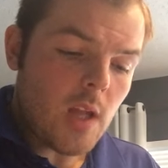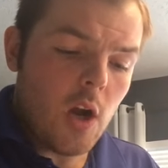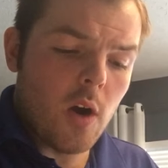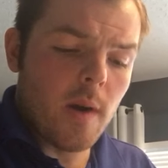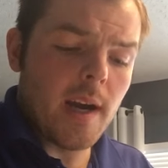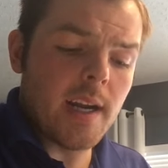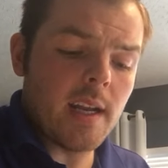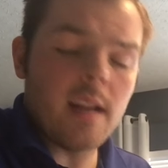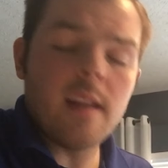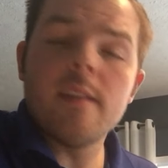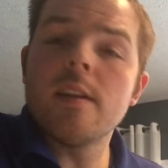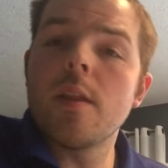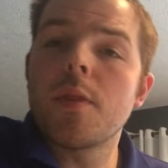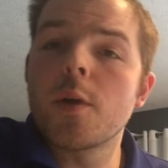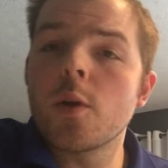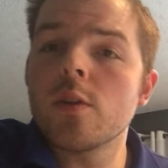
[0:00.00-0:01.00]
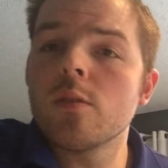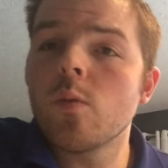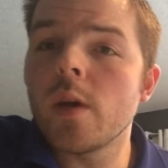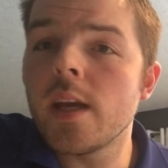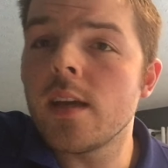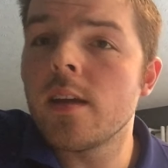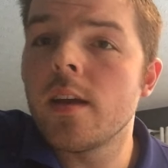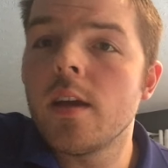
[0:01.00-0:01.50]
All right, third
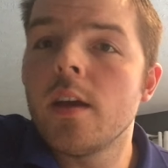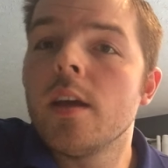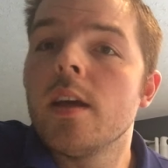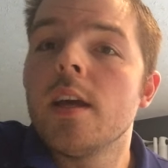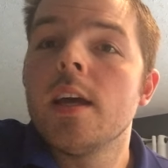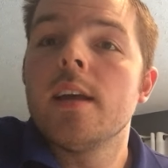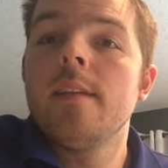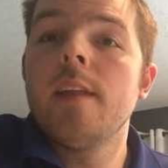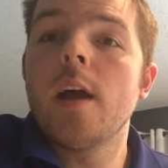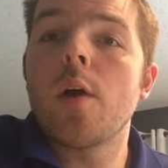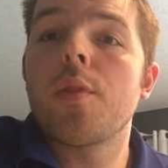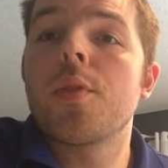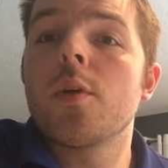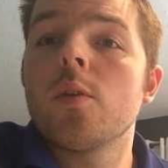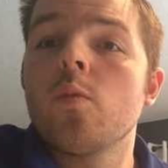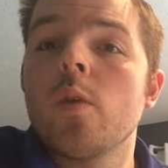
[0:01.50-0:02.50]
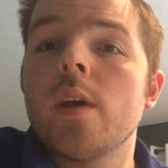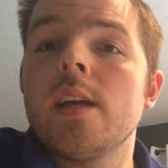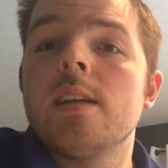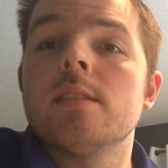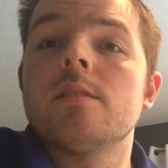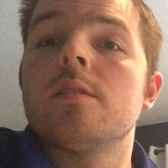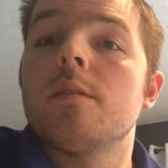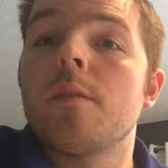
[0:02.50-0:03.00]
week. Now, third week
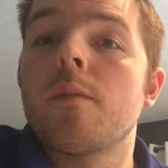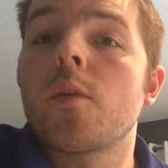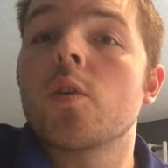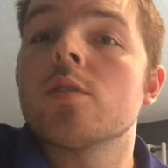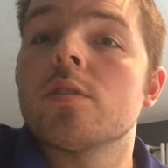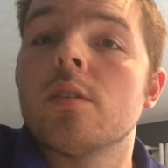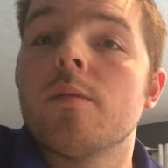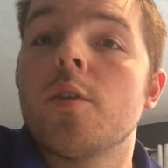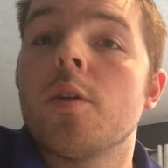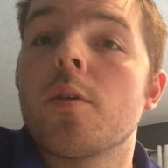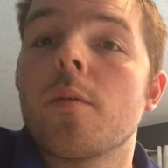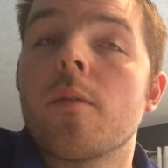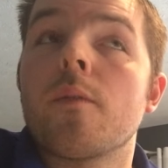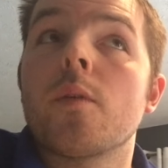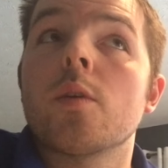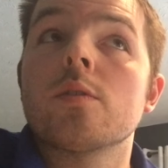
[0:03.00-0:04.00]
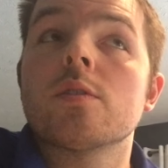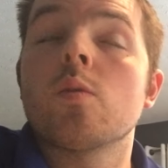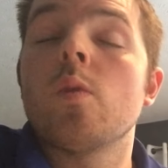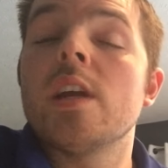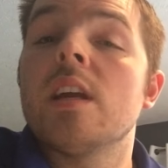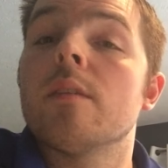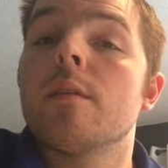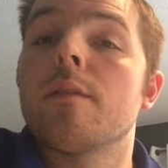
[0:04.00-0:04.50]
is the first
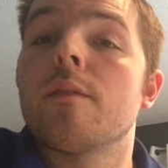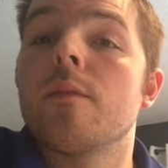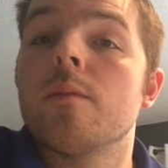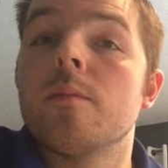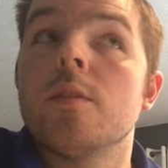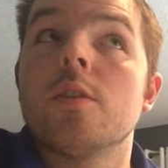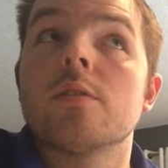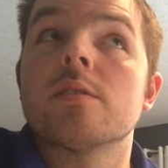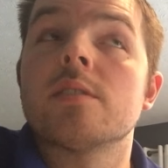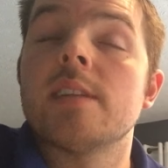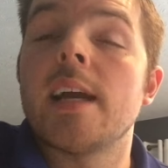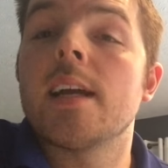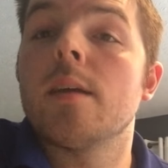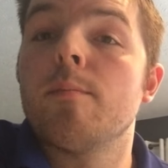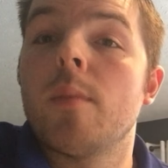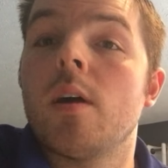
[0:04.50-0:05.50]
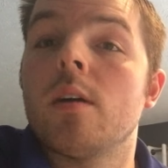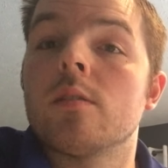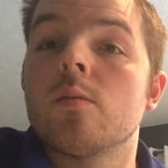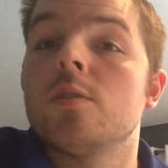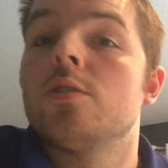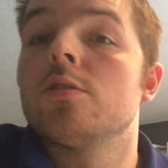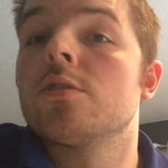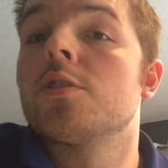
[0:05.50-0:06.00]
week of your second month,
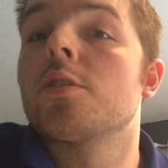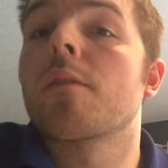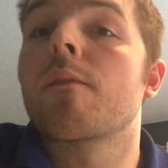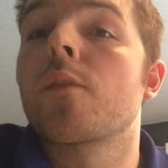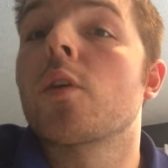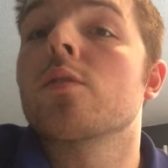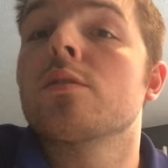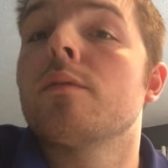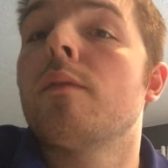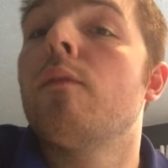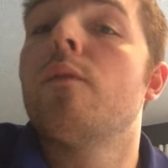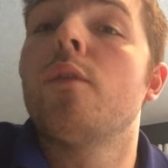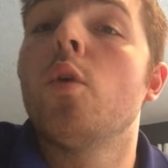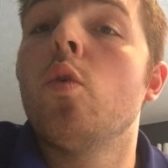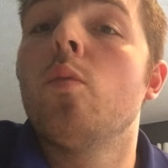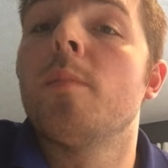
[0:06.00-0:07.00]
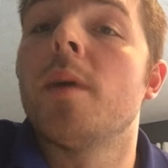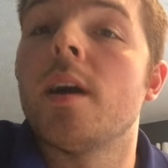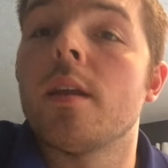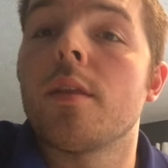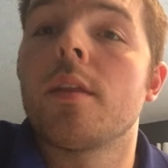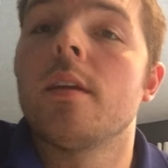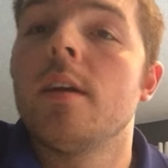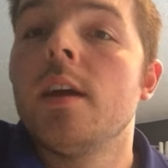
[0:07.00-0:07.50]
which is your first full
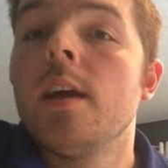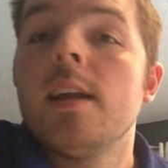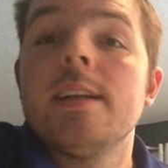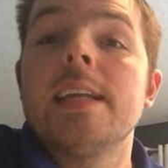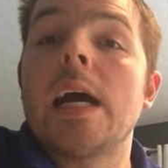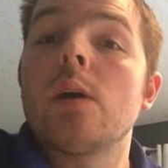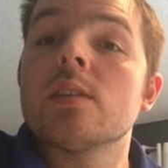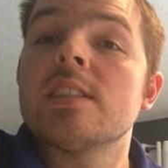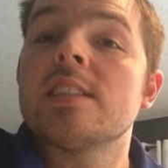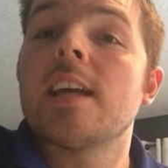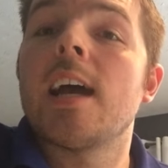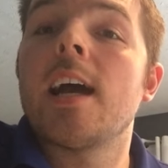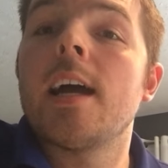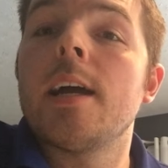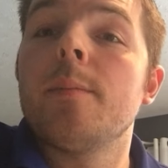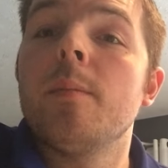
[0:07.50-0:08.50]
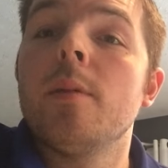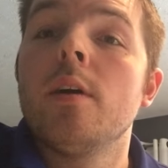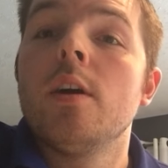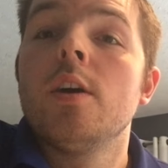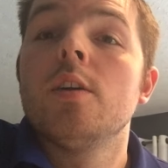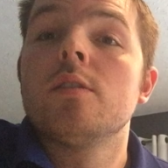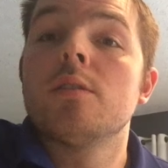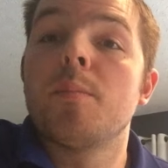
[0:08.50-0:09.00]
month. Now it's time
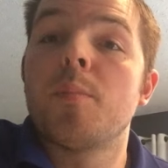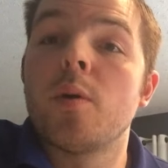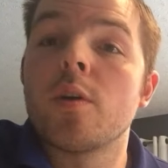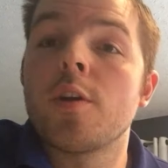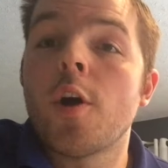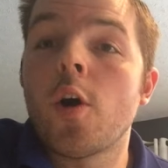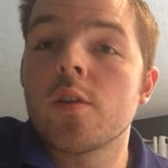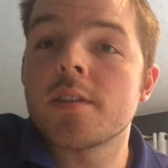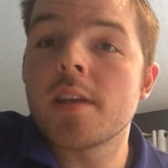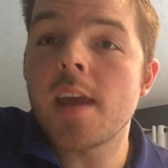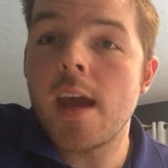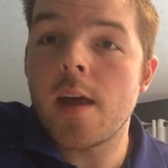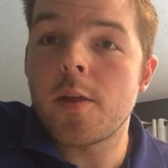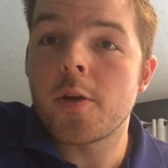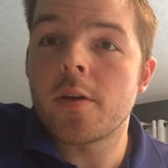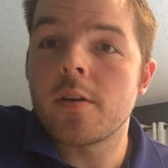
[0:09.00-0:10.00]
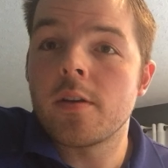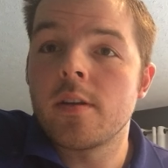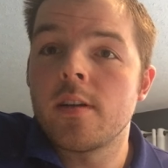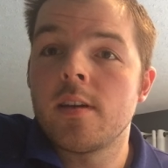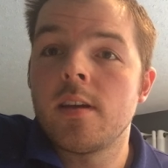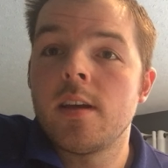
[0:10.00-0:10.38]
to put it all together